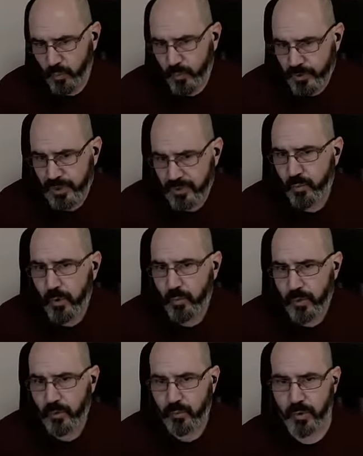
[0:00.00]
which is
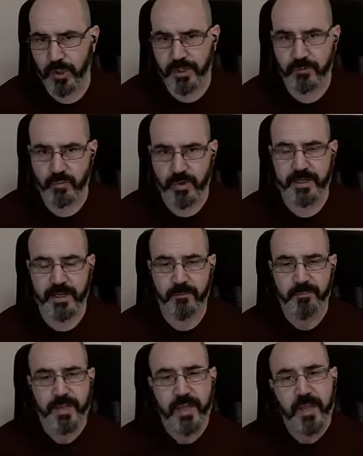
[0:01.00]
what we're working right
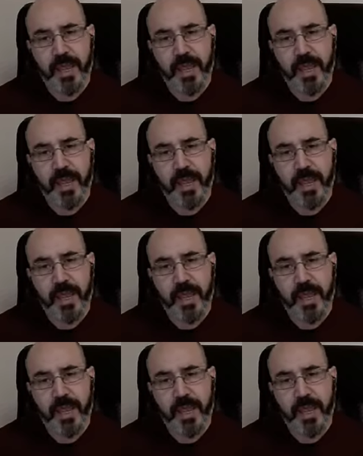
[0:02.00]
now.